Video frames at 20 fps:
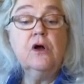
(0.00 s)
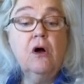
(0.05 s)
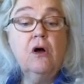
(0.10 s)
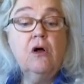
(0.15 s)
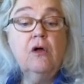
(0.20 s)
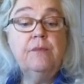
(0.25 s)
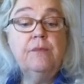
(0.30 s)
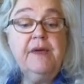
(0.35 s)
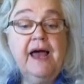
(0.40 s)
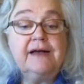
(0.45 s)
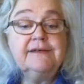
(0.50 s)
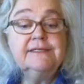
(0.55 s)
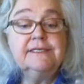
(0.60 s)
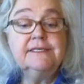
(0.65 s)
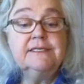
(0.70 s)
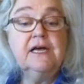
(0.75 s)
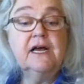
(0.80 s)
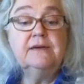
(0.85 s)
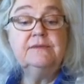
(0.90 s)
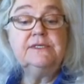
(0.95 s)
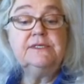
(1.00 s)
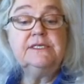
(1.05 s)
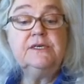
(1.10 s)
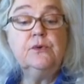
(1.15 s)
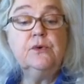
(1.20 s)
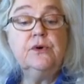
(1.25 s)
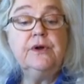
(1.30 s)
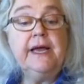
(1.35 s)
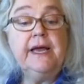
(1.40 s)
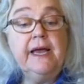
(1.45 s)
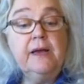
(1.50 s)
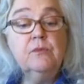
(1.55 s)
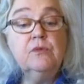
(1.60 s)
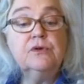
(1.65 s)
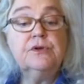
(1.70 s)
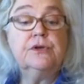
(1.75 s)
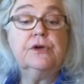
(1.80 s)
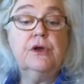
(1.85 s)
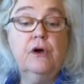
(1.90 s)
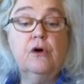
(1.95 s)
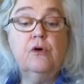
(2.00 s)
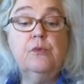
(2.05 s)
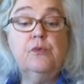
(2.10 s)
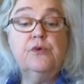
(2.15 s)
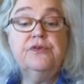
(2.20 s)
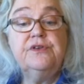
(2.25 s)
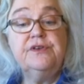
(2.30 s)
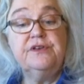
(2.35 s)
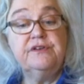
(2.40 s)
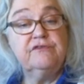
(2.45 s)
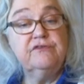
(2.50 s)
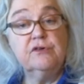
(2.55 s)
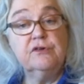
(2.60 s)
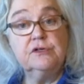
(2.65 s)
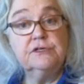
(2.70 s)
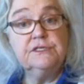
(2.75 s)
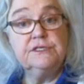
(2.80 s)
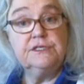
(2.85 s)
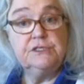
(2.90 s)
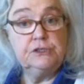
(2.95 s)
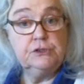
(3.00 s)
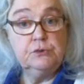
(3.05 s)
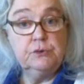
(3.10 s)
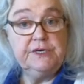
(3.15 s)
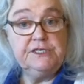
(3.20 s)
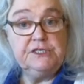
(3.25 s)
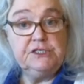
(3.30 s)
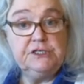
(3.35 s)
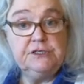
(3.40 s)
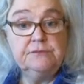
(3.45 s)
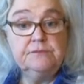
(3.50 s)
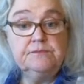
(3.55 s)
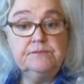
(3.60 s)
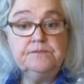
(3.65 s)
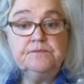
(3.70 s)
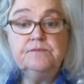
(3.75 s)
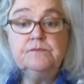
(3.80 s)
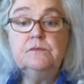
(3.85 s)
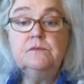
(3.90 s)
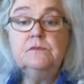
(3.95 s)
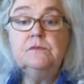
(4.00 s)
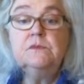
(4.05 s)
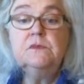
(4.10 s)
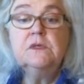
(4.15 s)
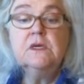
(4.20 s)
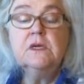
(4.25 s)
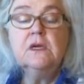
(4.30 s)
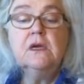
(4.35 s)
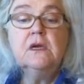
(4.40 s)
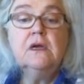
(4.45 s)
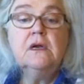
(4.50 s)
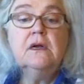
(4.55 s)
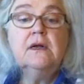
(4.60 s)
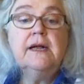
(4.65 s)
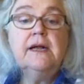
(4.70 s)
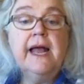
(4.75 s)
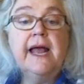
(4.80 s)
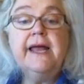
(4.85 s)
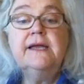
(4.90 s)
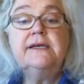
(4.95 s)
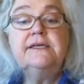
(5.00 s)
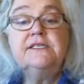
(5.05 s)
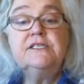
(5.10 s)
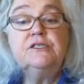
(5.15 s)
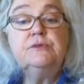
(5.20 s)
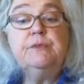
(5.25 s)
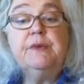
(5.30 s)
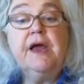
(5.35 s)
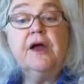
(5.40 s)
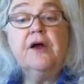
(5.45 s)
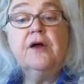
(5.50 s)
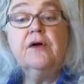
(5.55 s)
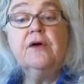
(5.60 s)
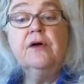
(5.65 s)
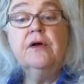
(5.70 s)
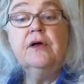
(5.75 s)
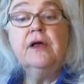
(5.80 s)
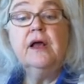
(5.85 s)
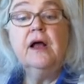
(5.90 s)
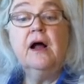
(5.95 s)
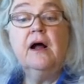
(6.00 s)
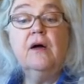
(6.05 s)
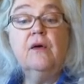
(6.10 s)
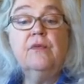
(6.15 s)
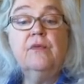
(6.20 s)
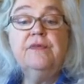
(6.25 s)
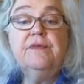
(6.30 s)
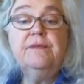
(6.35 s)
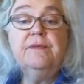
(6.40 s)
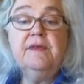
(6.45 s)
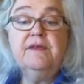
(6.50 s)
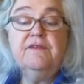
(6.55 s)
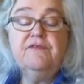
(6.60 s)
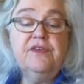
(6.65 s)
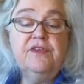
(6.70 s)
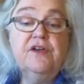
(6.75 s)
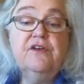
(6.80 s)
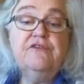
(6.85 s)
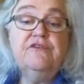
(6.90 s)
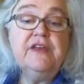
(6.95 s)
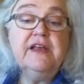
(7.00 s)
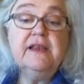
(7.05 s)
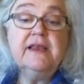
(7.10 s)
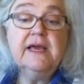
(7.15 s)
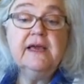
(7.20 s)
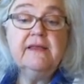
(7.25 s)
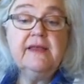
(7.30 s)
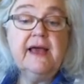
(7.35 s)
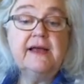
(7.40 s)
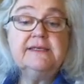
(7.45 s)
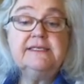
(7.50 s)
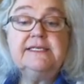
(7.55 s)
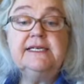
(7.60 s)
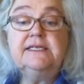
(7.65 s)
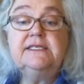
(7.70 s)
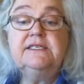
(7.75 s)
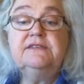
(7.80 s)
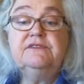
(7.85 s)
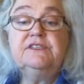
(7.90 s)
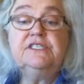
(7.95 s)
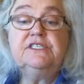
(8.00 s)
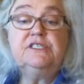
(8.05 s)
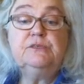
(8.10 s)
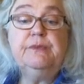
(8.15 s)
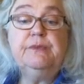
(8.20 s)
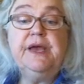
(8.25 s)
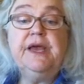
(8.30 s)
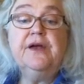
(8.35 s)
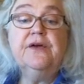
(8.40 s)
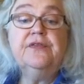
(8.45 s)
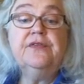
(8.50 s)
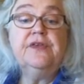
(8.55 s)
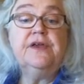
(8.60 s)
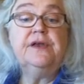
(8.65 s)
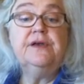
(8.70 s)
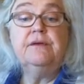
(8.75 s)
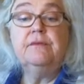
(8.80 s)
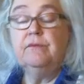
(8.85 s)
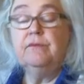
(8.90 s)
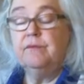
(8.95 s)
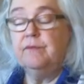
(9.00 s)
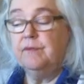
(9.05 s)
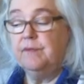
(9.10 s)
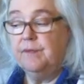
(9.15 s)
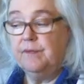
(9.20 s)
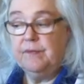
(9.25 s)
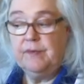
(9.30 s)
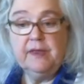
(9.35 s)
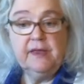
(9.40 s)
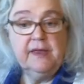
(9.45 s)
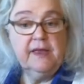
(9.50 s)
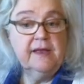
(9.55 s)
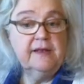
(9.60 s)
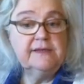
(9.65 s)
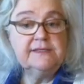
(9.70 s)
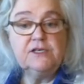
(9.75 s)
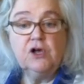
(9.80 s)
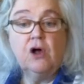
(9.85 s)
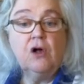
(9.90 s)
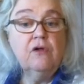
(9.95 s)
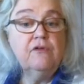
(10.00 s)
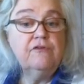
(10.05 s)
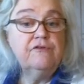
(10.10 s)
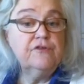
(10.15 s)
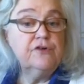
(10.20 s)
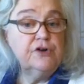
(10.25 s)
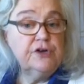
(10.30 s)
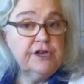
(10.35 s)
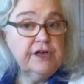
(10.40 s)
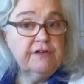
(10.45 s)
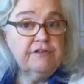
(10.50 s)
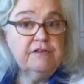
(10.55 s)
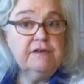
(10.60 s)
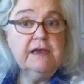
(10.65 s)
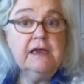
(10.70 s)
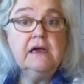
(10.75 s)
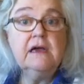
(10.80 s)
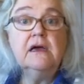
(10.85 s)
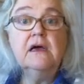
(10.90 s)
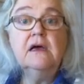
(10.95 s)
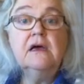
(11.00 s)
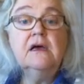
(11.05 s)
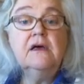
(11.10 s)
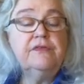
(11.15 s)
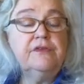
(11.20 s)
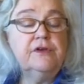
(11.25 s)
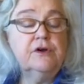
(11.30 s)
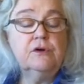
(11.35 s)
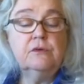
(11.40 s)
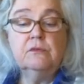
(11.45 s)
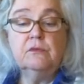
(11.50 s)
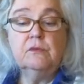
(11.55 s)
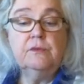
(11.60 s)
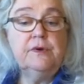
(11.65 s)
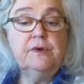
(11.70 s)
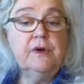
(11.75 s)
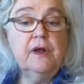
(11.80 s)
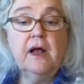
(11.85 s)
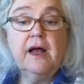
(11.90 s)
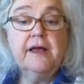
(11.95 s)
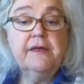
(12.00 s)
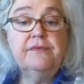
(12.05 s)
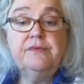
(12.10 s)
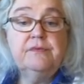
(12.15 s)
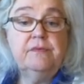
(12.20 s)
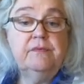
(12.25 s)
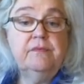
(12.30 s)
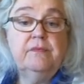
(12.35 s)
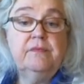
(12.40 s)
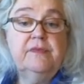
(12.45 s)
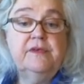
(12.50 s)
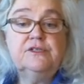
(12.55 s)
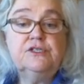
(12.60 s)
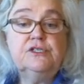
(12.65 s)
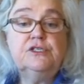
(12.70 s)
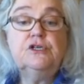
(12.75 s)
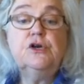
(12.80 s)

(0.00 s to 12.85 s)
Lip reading: past times they were able to cope with a difficult situation. And despair. If they're feeling that sense of despair that it's all for nothing, there's no